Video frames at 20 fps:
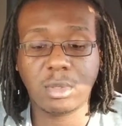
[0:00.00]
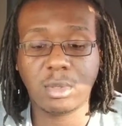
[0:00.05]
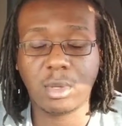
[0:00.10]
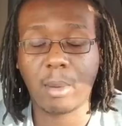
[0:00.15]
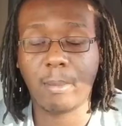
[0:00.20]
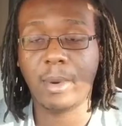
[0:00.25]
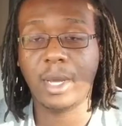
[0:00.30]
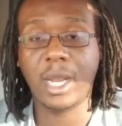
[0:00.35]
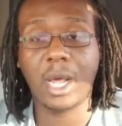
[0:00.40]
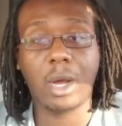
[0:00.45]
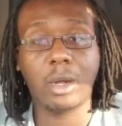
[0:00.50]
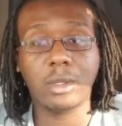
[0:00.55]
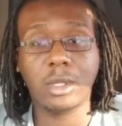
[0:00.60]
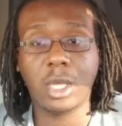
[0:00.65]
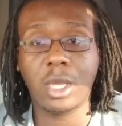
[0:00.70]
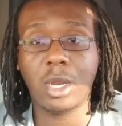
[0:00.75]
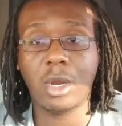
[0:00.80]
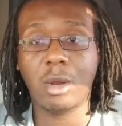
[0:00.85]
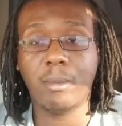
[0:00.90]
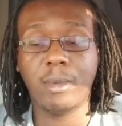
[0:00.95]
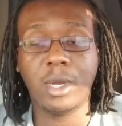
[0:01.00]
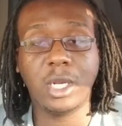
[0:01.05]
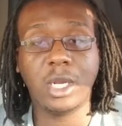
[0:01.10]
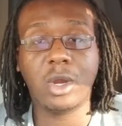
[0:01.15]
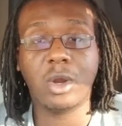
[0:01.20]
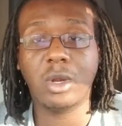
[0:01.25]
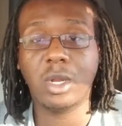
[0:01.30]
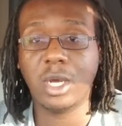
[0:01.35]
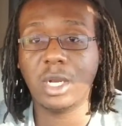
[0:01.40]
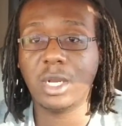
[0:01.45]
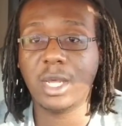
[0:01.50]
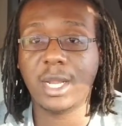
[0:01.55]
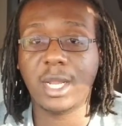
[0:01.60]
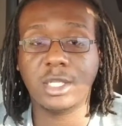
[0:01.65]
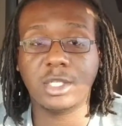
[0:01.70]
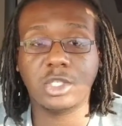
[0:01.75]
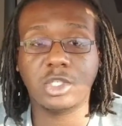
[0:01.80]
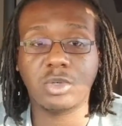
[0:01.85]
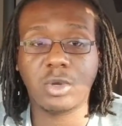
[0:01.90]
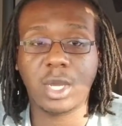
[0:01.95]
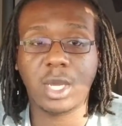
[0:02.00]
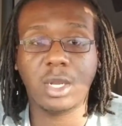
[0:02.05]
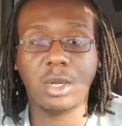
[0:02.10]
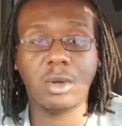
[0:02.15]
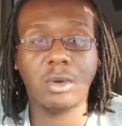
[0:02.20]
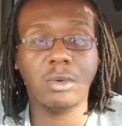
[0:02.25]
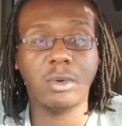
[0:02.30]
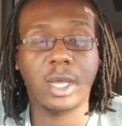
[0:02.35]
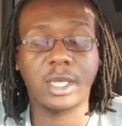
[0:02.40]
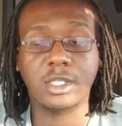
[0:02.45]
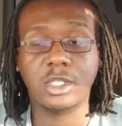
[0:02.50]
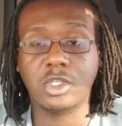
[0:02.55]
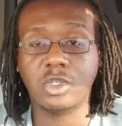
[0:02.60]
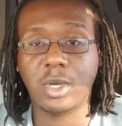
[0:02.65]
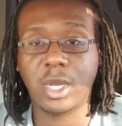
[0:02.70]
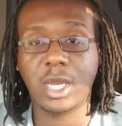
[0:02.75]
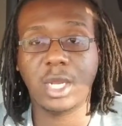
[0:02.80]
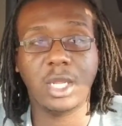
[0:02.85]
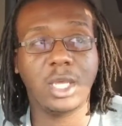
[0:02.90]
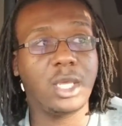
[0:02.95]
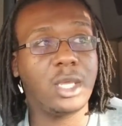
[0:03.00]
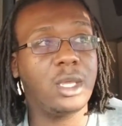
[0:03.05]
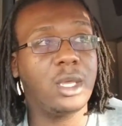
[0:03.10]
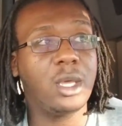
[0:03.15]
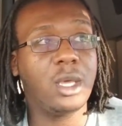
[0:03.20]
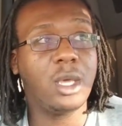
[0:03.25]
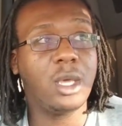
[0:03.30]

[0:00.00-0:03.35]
I've been out there, been there, done that as a trainer, as a trainee,